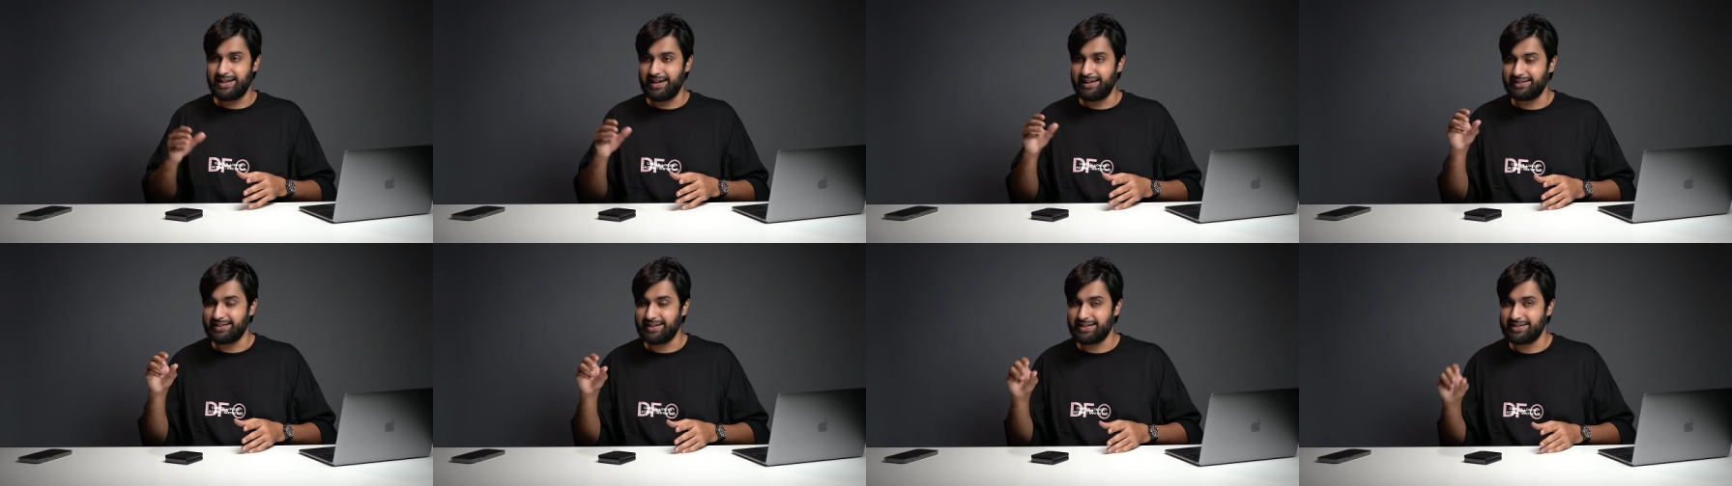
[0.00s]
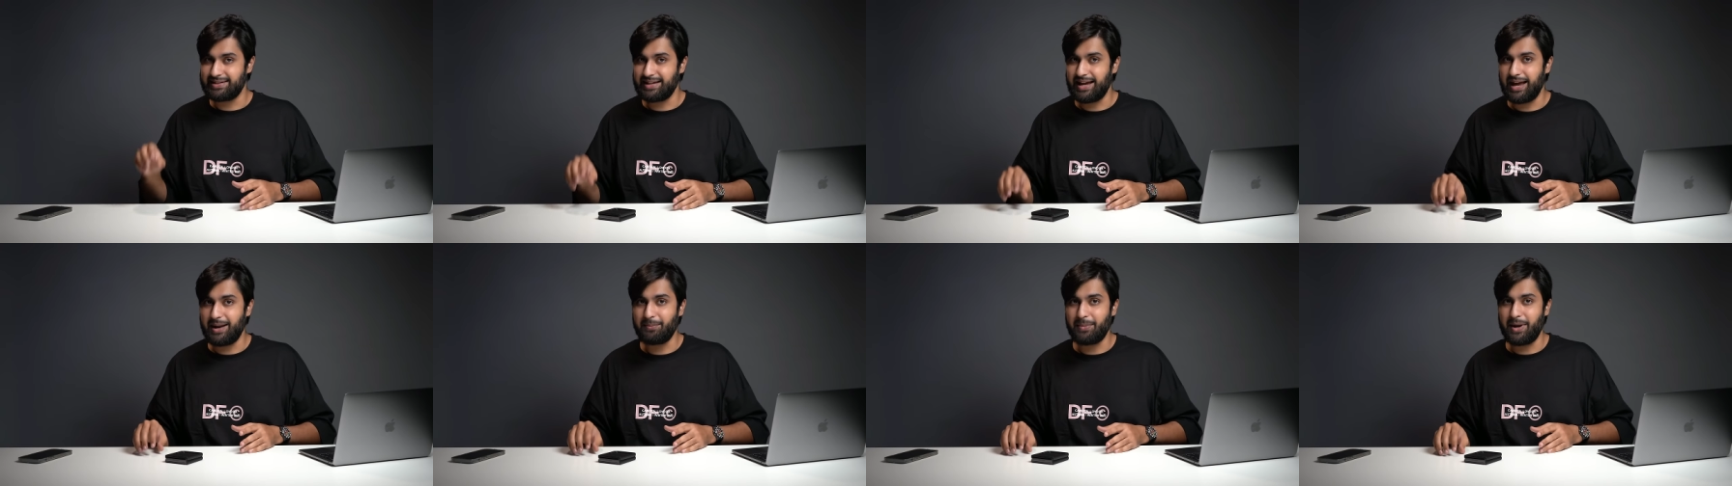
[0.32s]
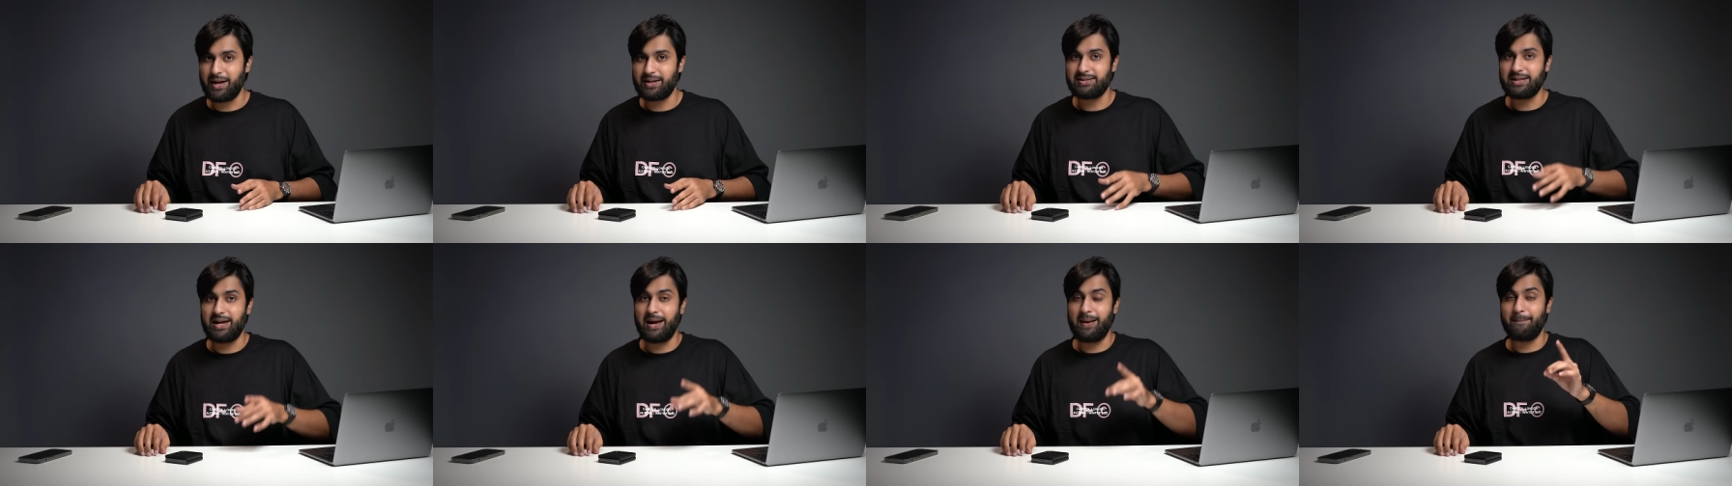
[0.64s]
in the
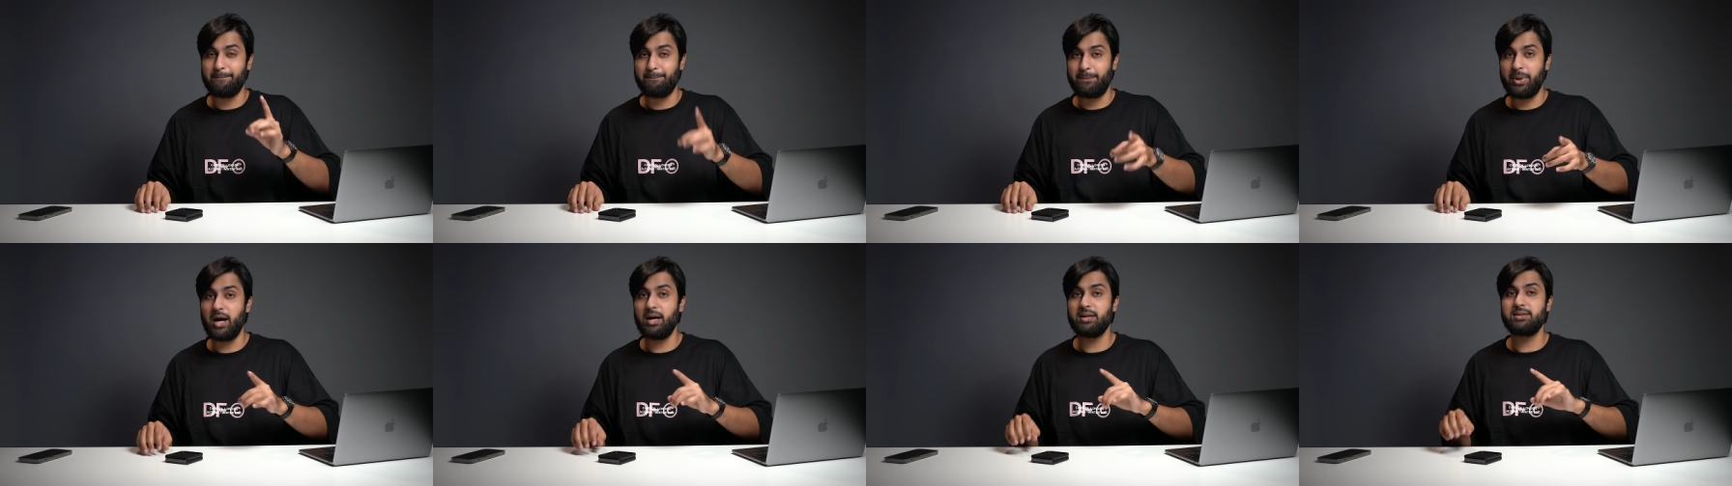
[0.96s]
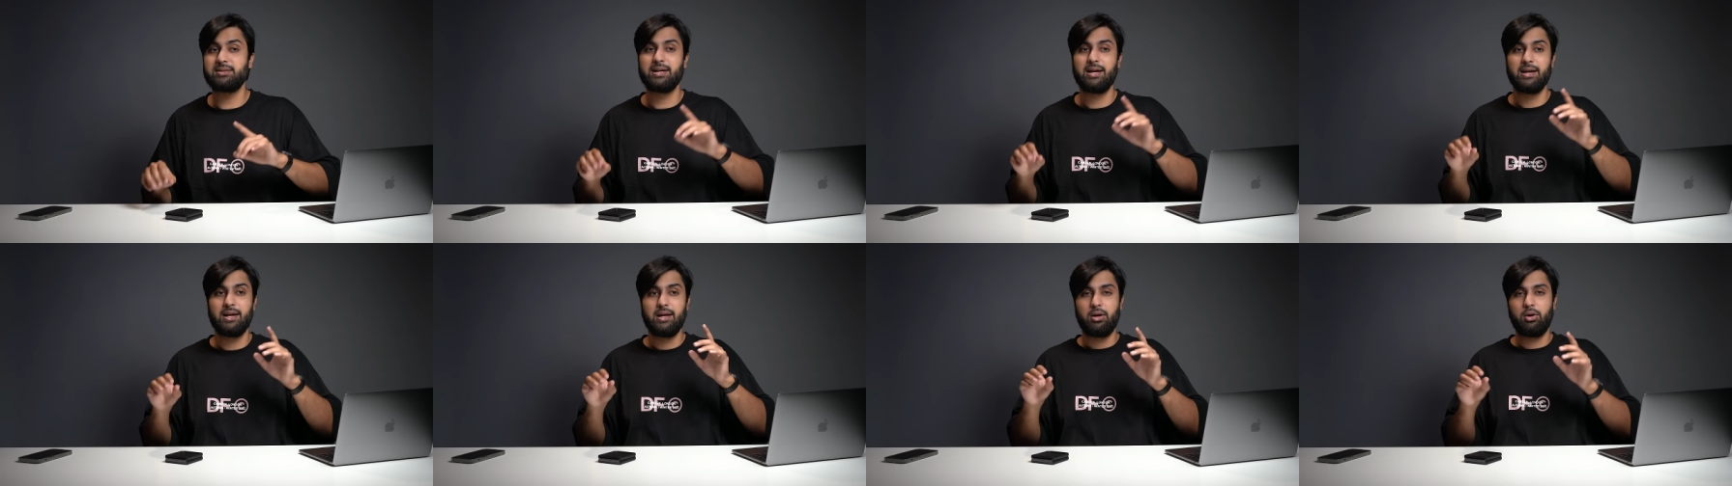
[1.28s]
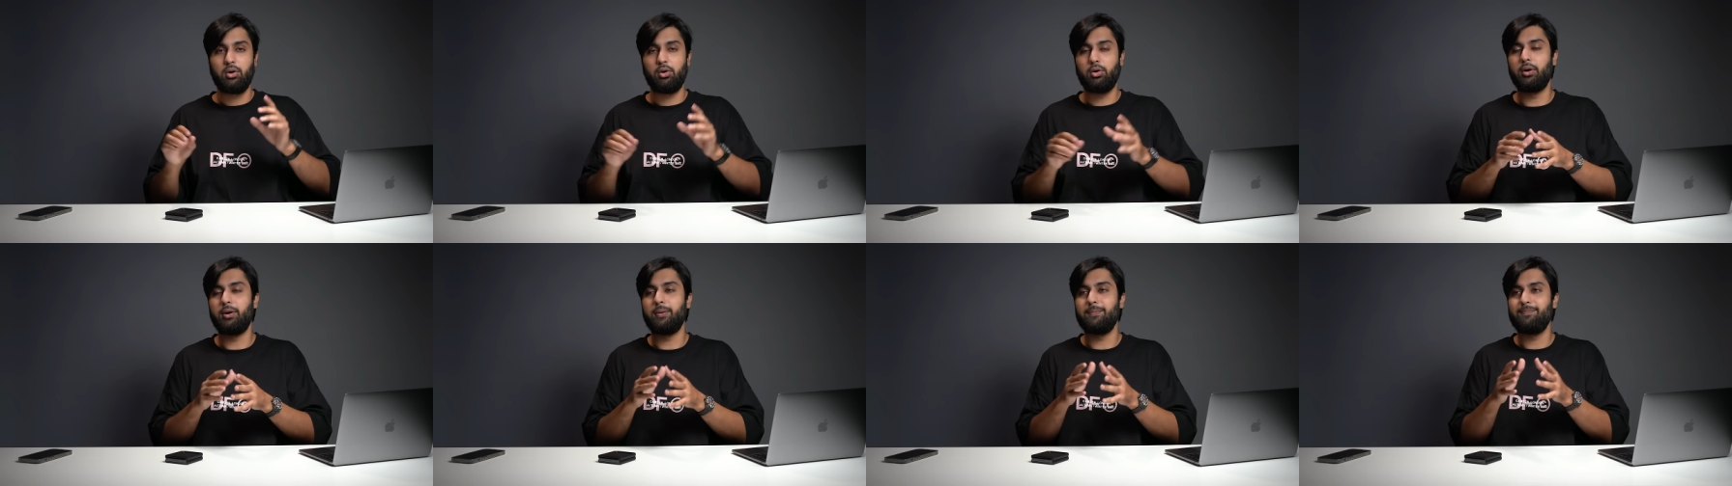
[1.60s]
standby time, but
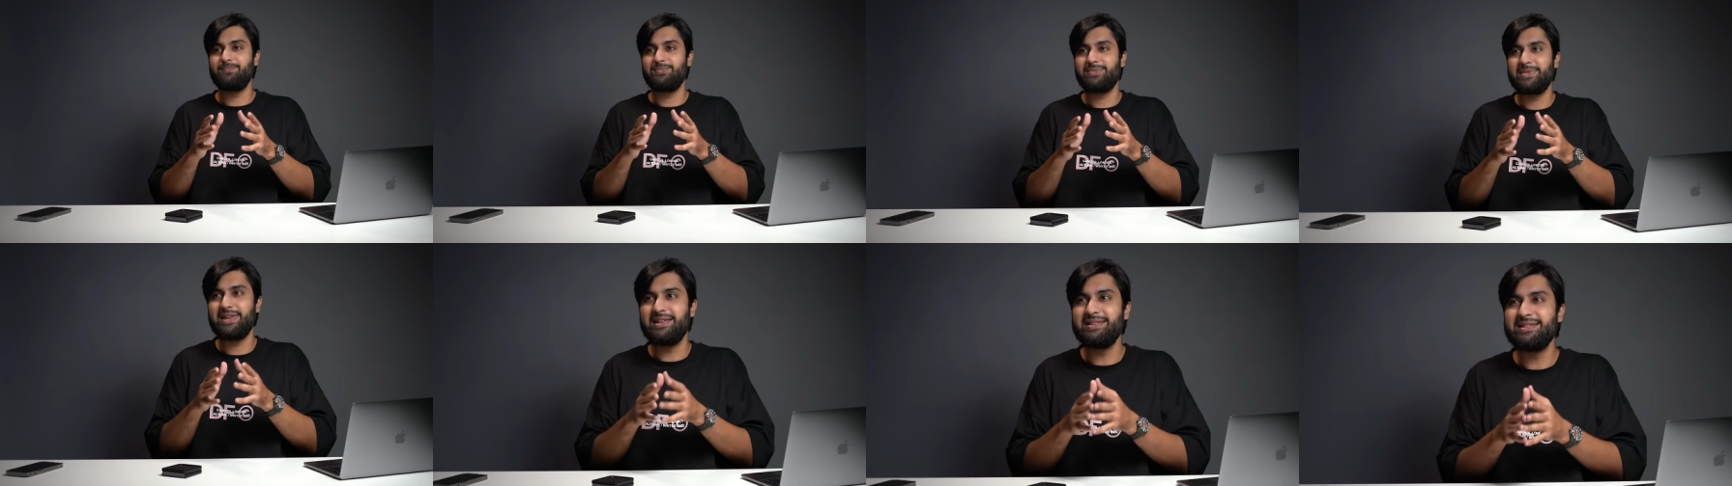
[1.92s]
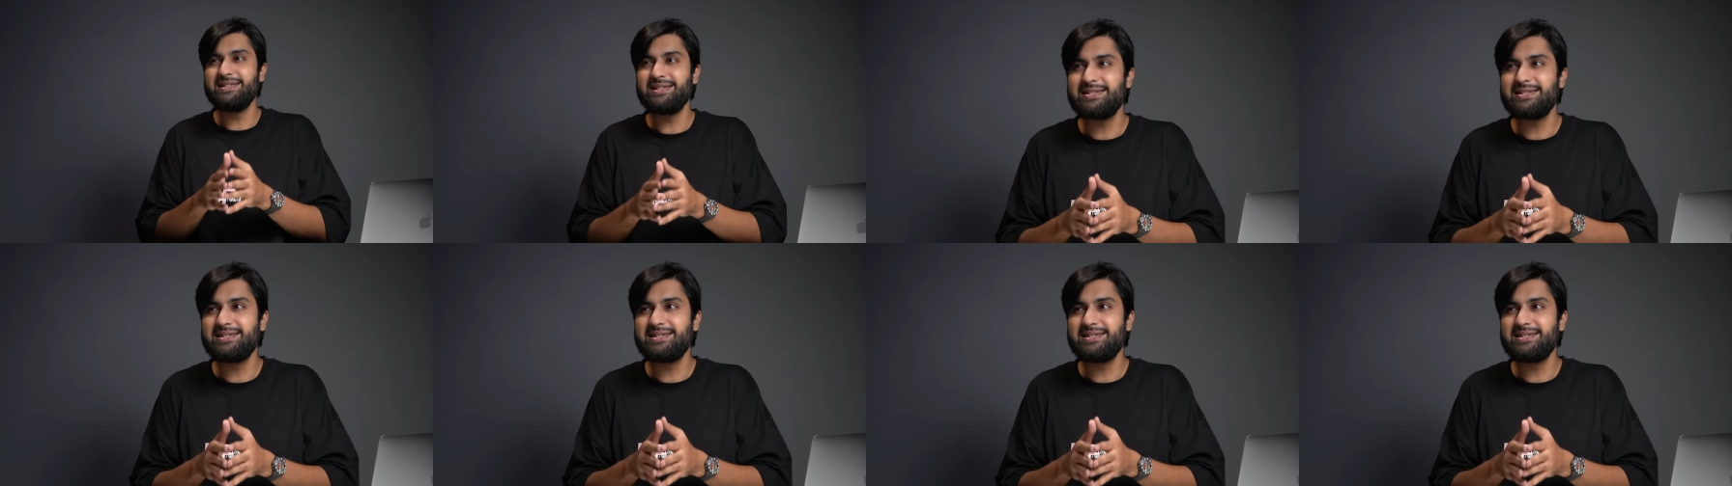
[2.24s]
or in the